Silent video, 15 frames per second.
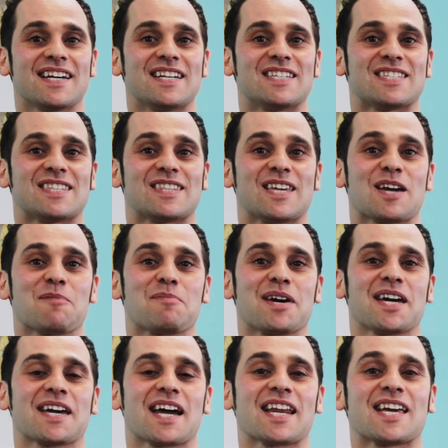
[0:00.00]
is think
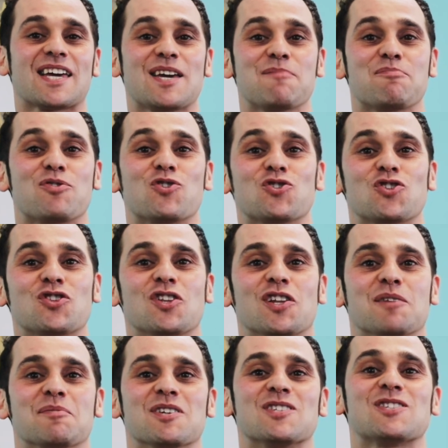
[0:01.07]
big and keep pushing the
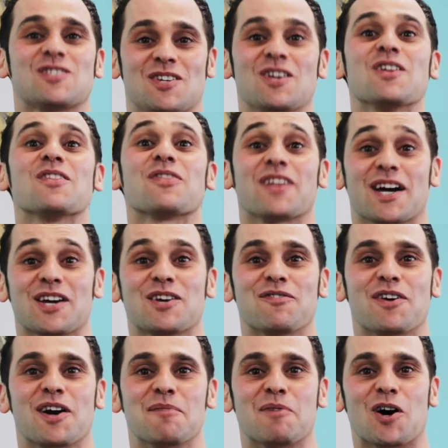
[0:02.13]
limits. Thank
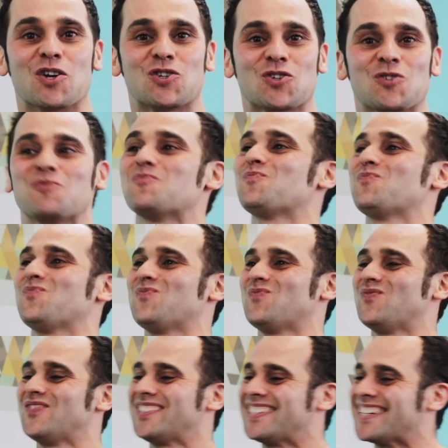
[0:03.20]
you very much.
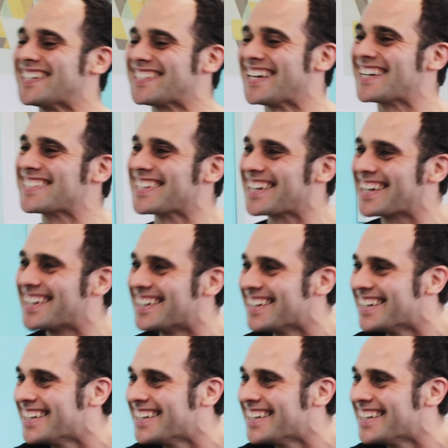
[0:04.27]
Thank you. Cheers. Thanks again.